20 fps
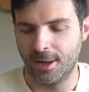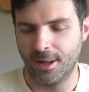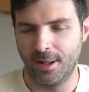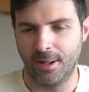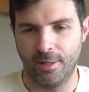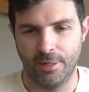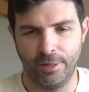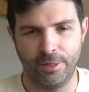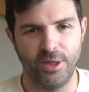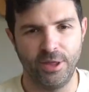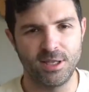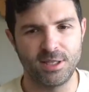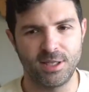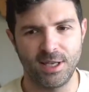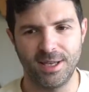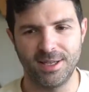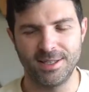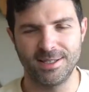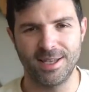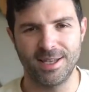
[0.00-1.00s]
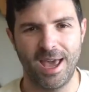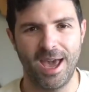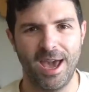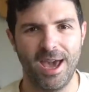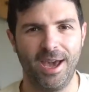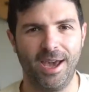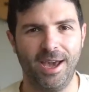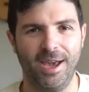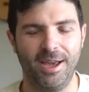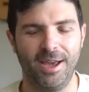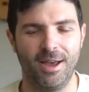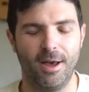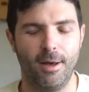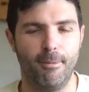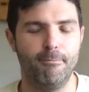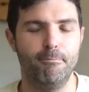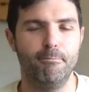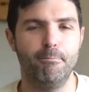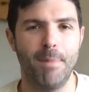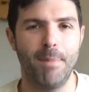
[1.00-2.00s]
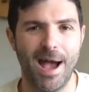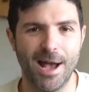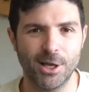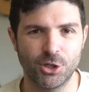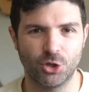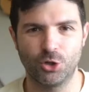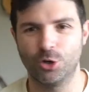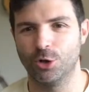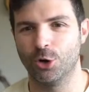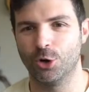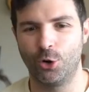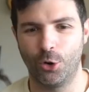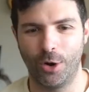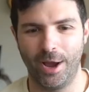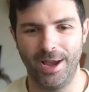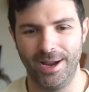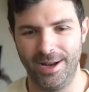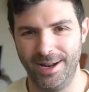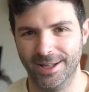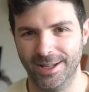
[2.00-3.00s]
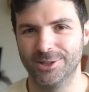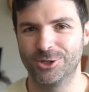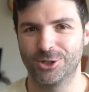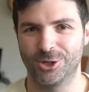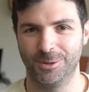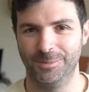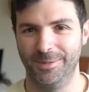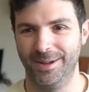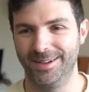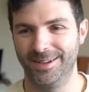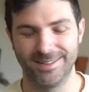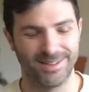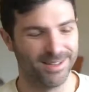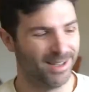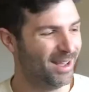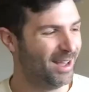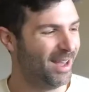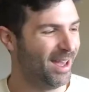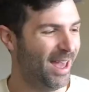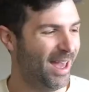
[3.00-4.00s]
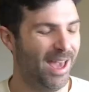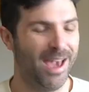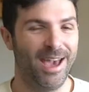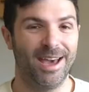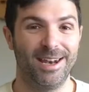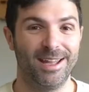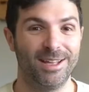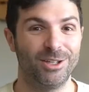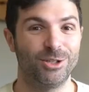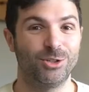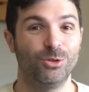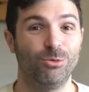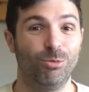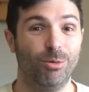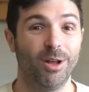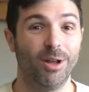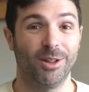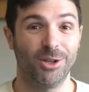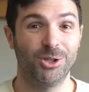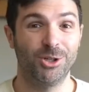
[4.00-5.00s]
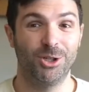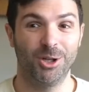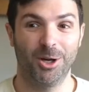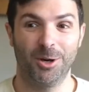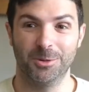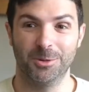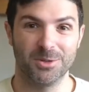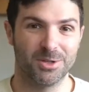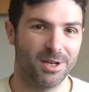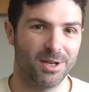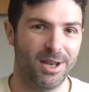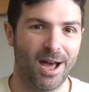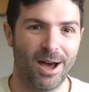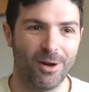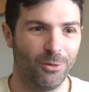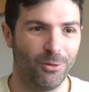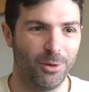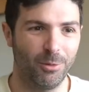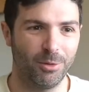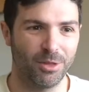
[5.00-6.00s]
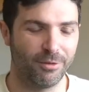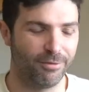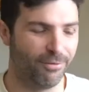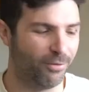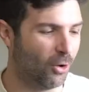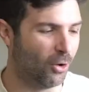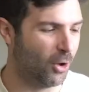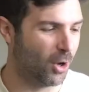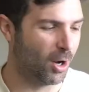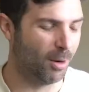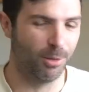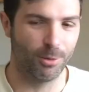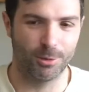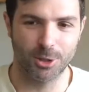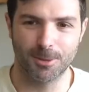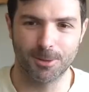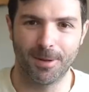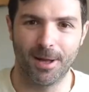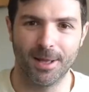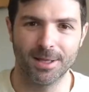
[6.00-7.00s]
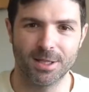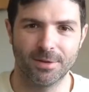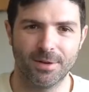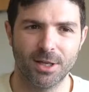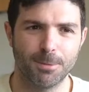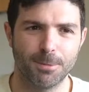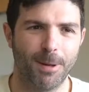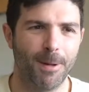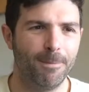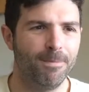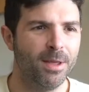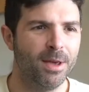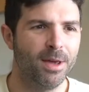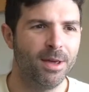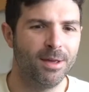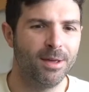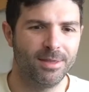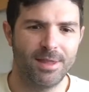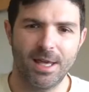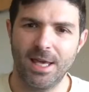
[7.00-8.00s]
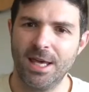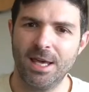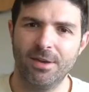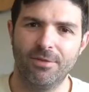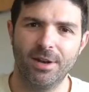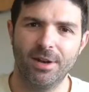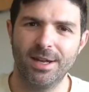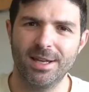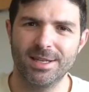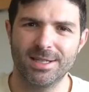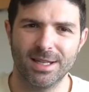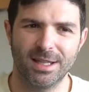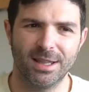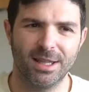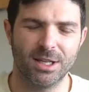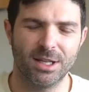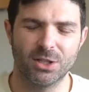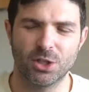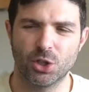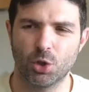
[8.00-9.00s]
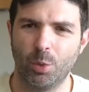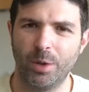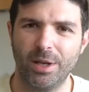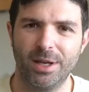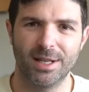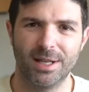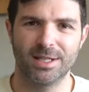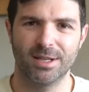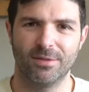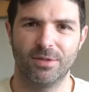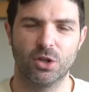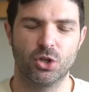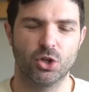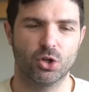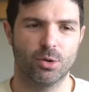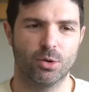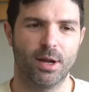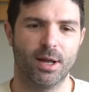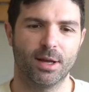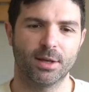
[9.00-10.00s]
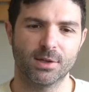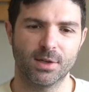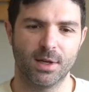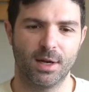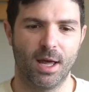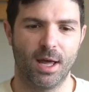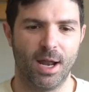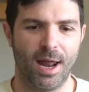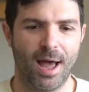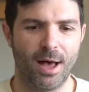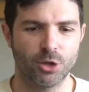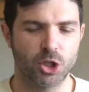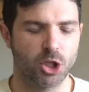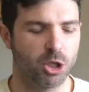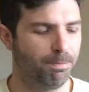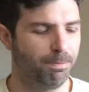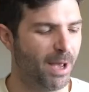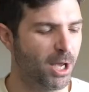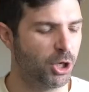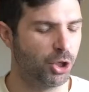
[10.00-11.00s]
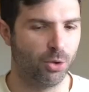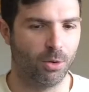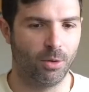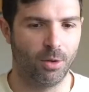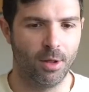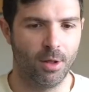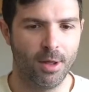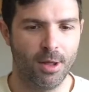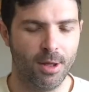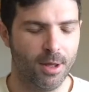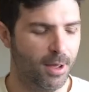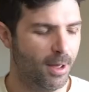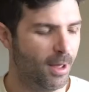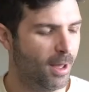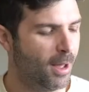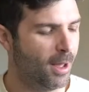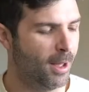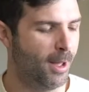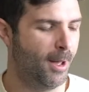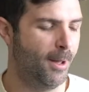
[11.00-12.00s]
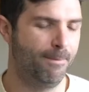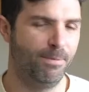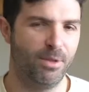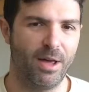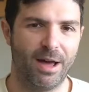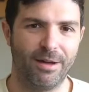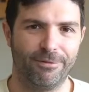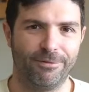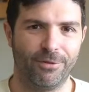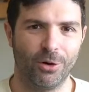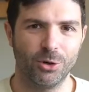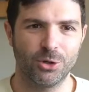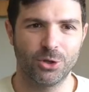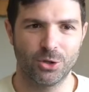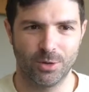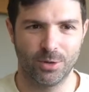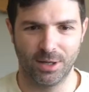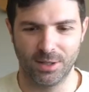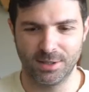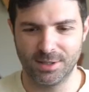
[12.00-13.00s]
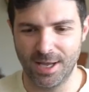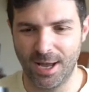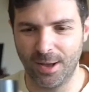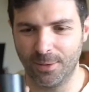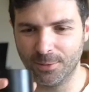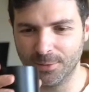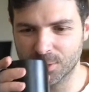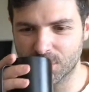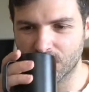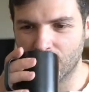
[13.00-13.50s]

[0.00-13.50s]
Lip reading: This is a master grade instrument. And it really shows, not only with the volume, the responsiveness, but the evenness and the sweetness of the strings, and how special that 1st string sounds.